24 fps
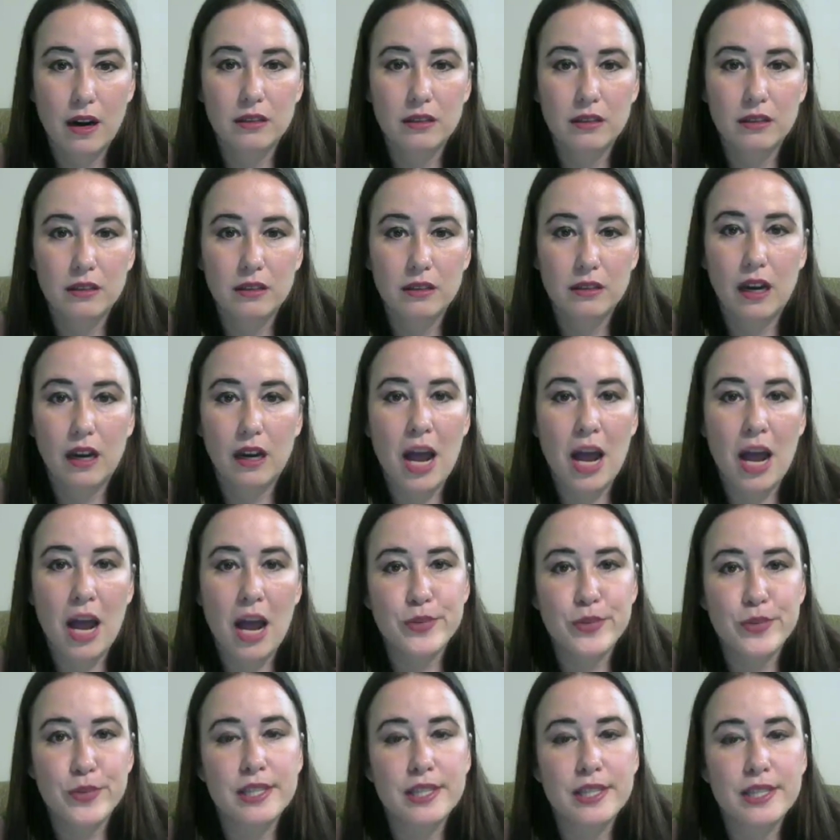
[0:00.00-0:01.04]

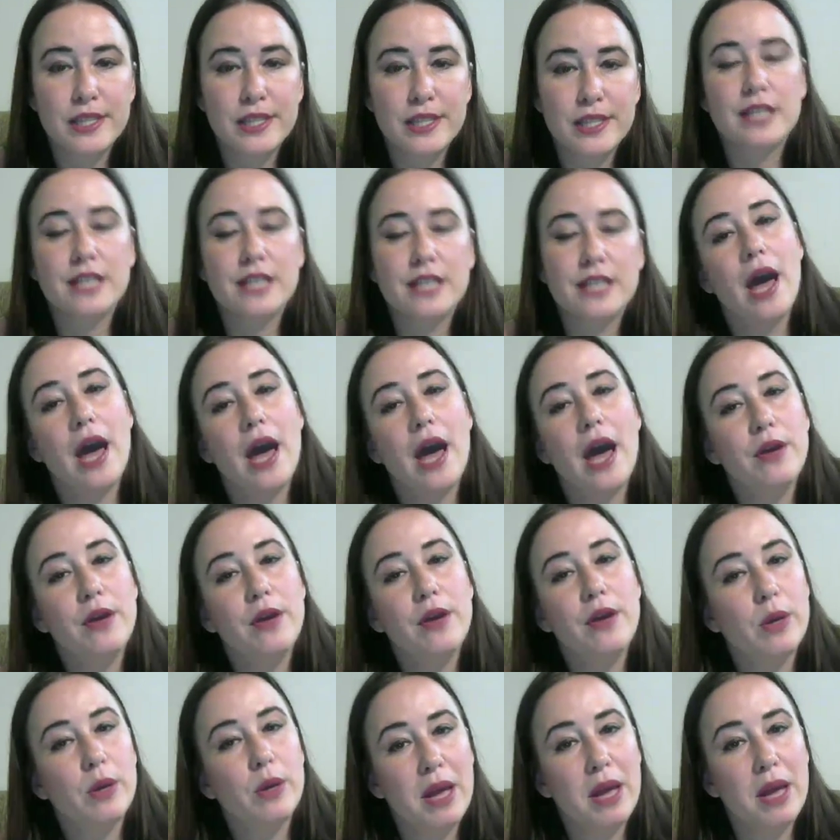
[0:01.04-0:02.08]
options as to how you
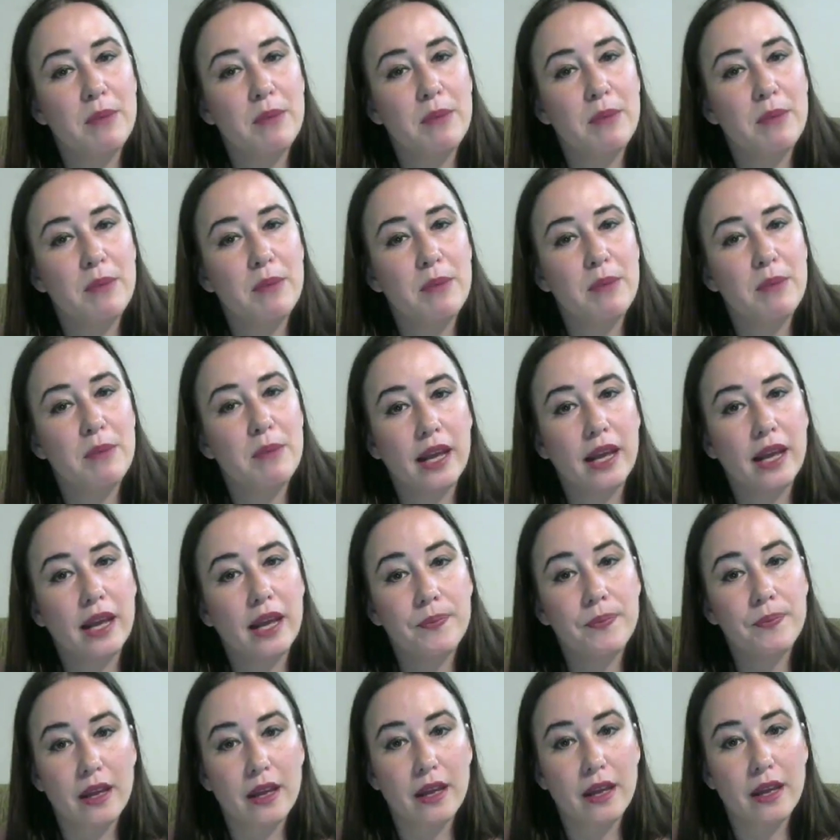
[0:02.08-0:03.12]
can make money
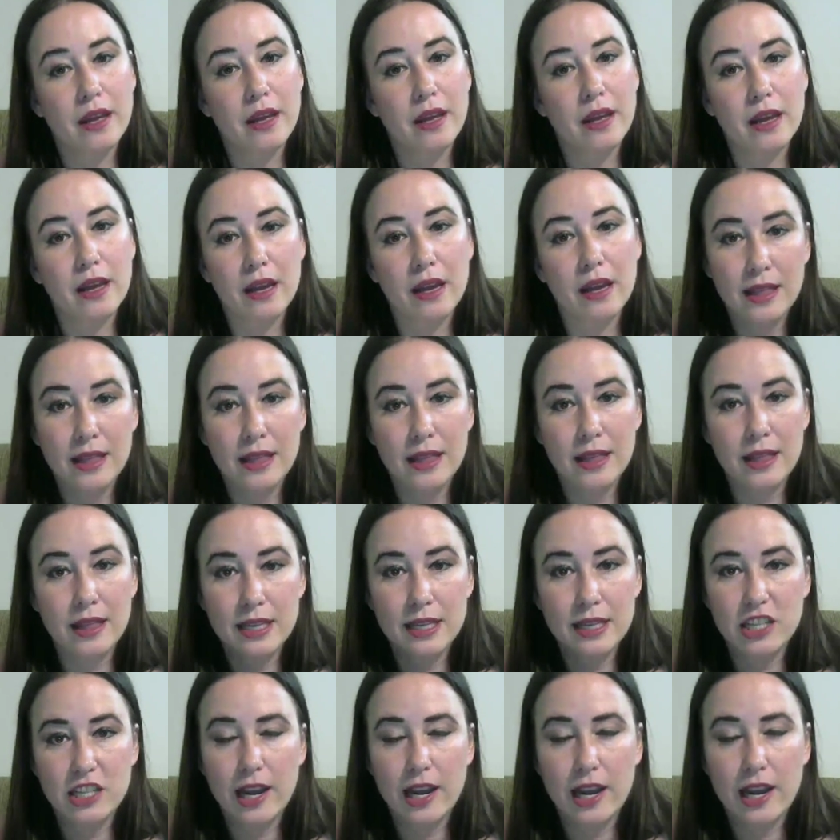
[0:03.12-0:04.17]
in this
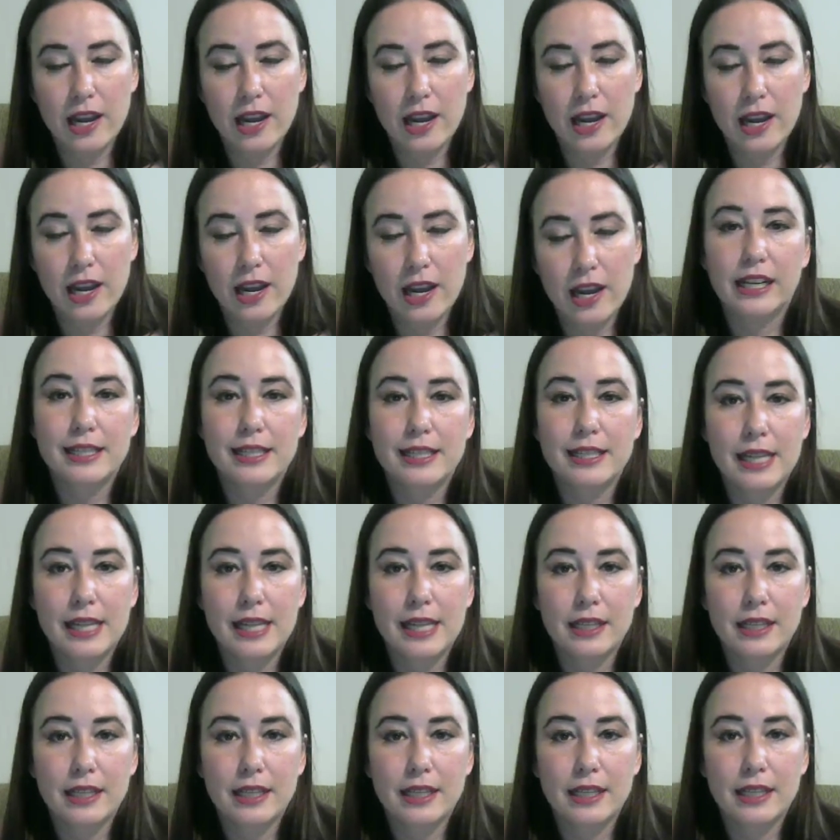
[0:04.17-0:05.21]
chat. And like I said,
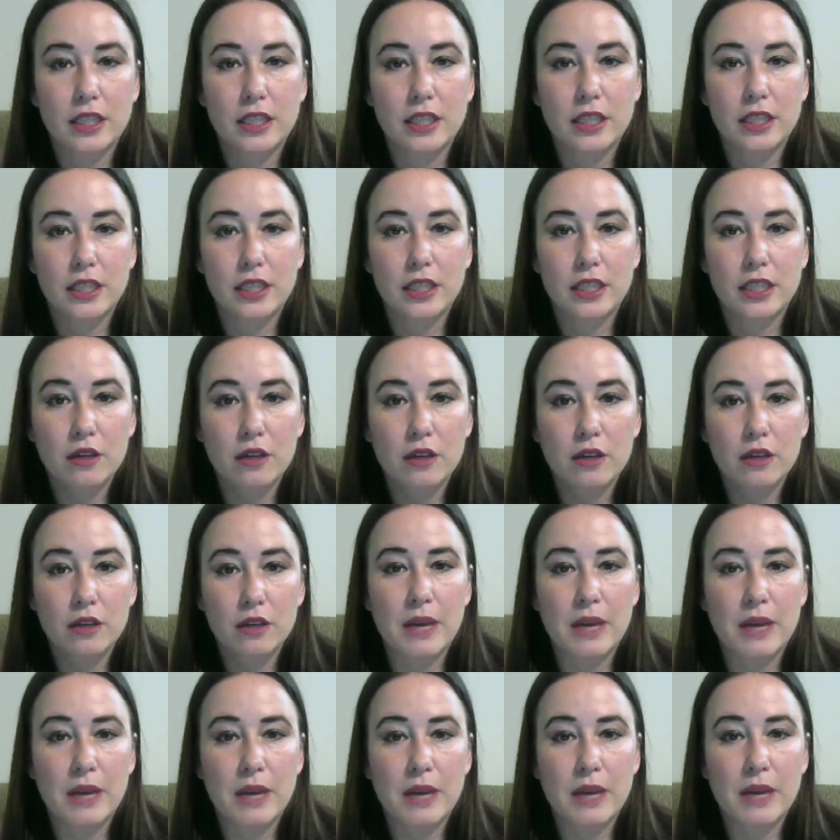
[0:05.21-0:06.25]
it's just for
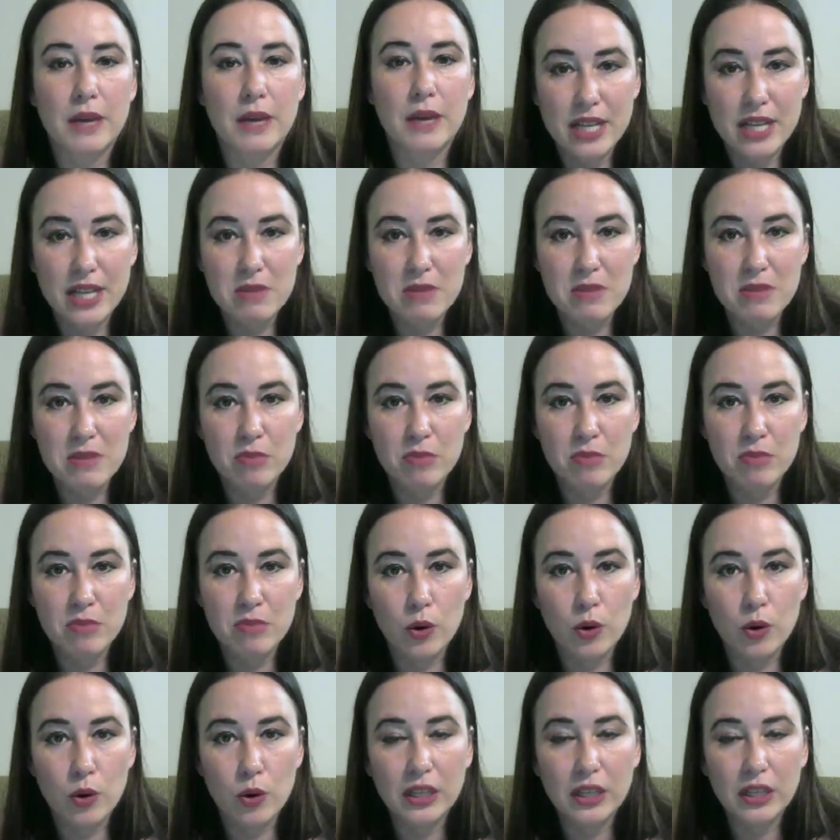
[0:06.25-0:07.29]
my website members
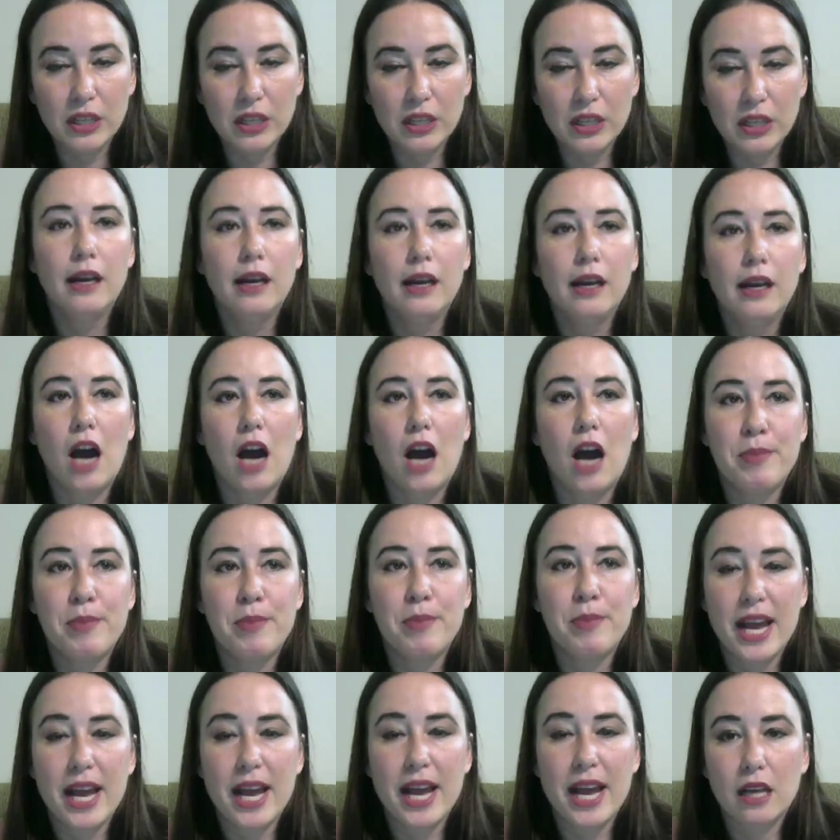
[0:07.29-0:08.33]
only.
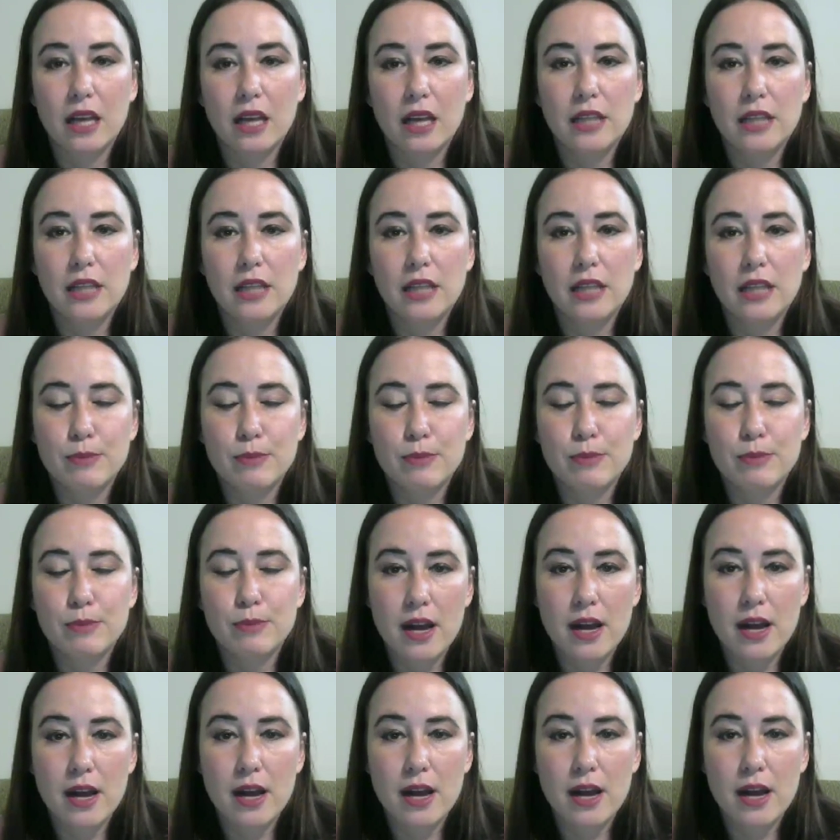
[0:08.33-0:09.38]
Ask me,
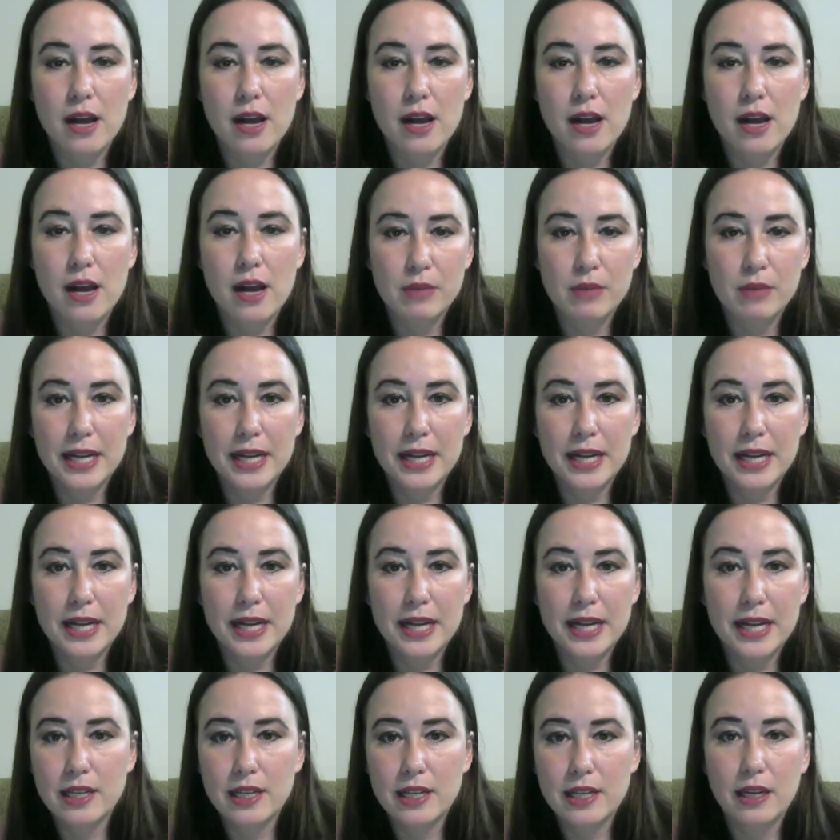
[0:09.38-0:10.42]
talk to me if you're
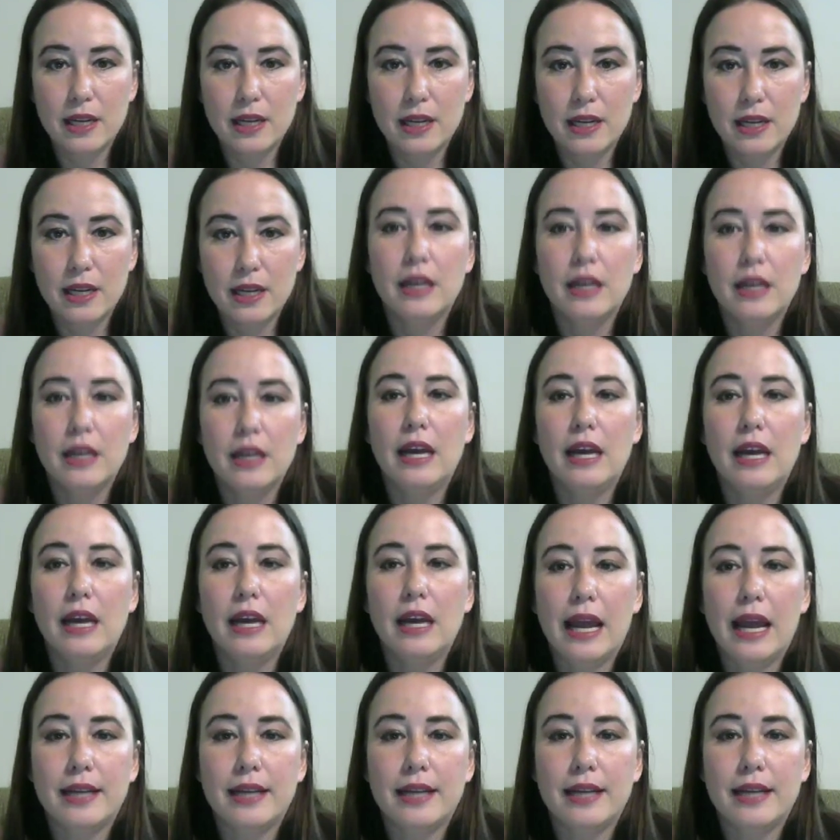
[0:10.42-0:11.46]
interested.
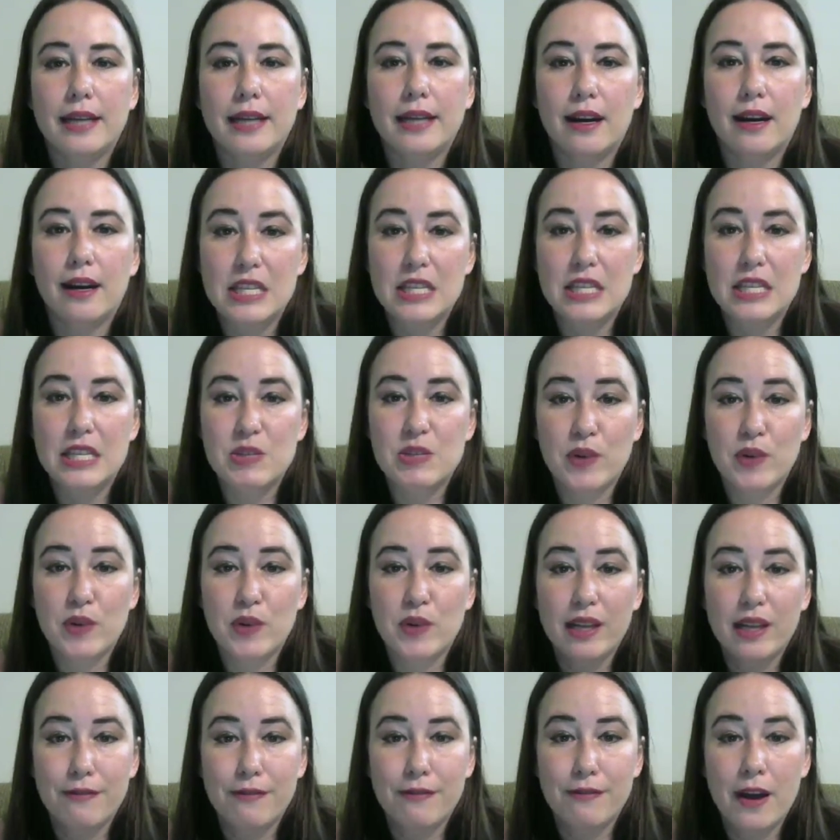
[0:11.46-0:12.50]
And it's
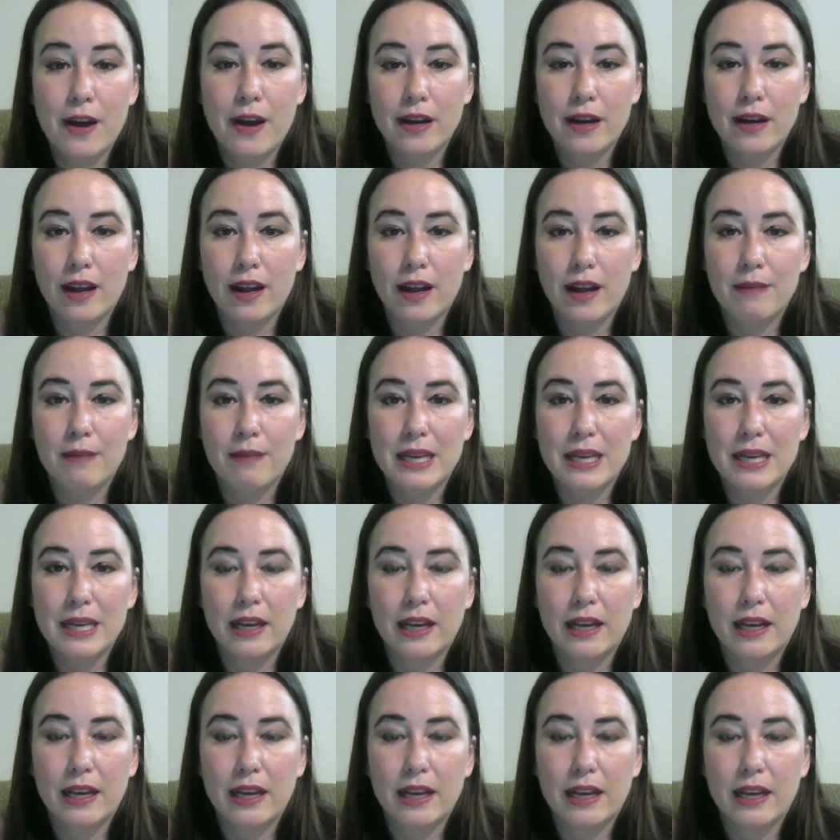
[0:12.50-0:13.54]
really fun. I mean,
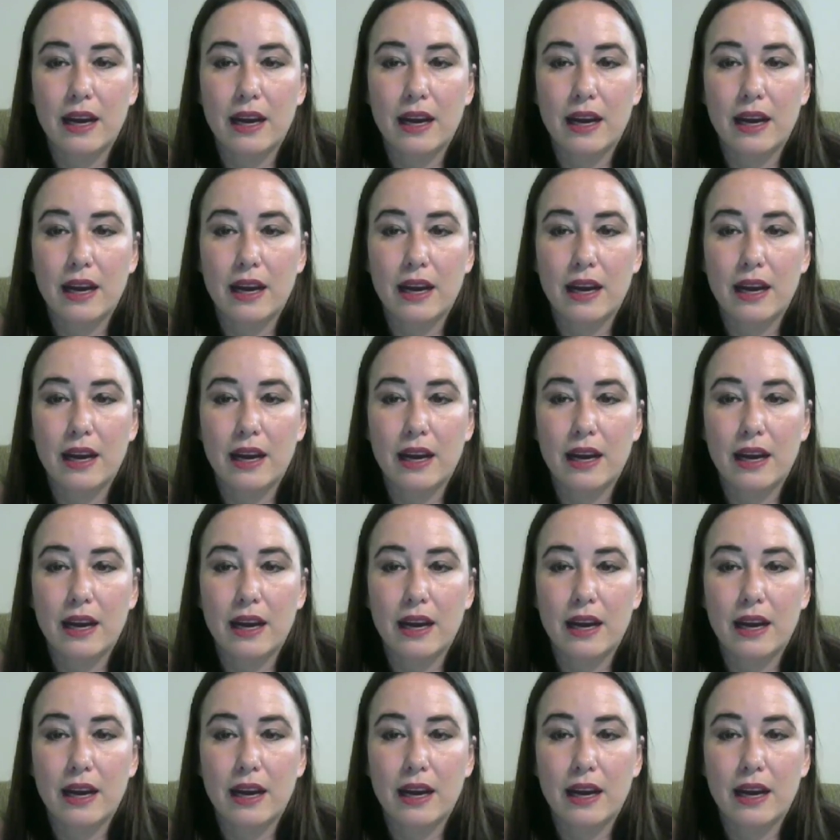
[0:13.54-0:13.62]
like,